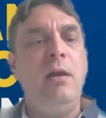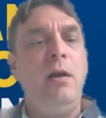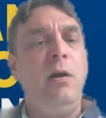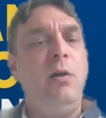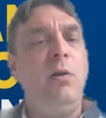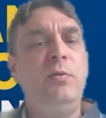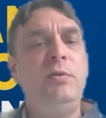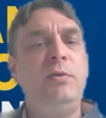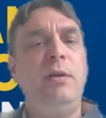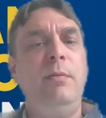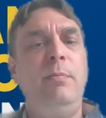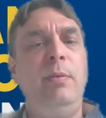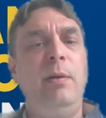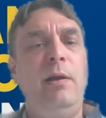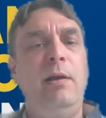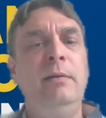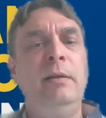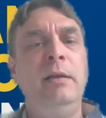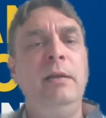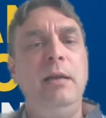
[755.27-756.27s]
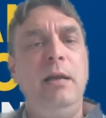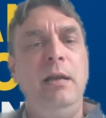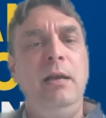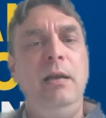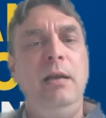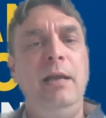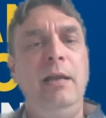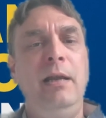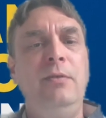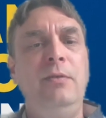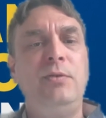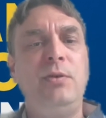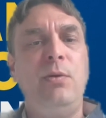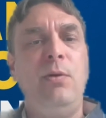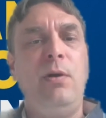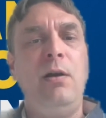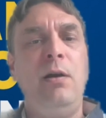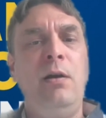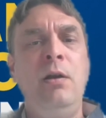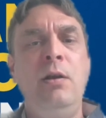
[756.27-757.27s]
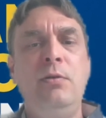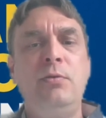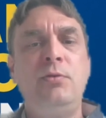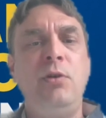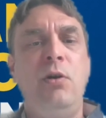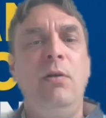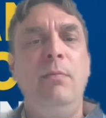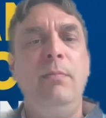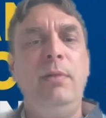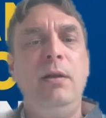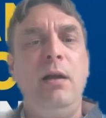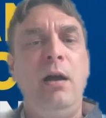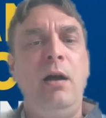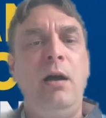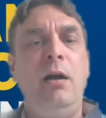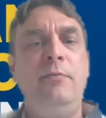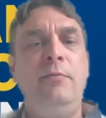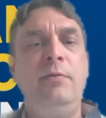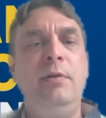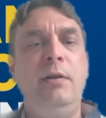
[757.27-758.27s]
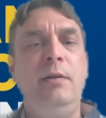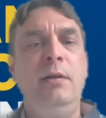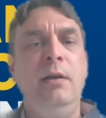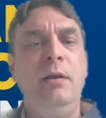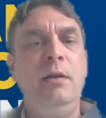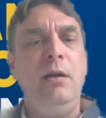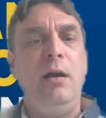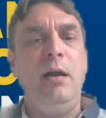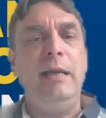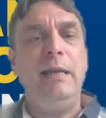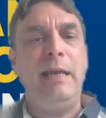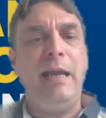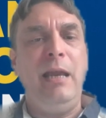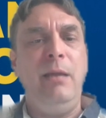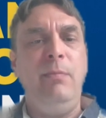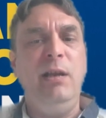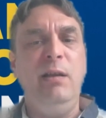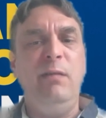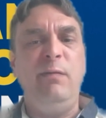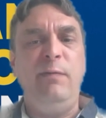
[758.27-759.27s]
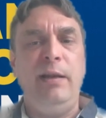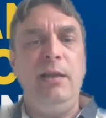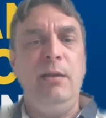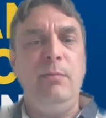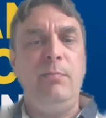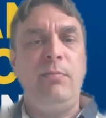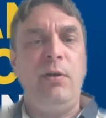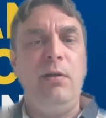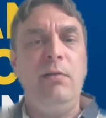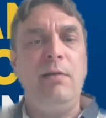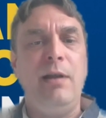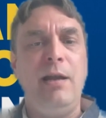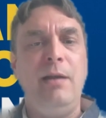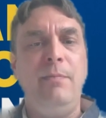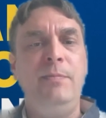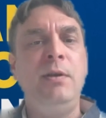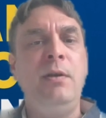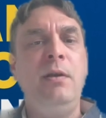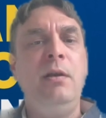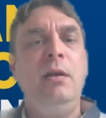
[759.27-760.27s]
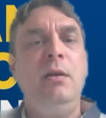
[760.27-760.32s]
I'll also put a link to our top 100 iGaming affiliate programs,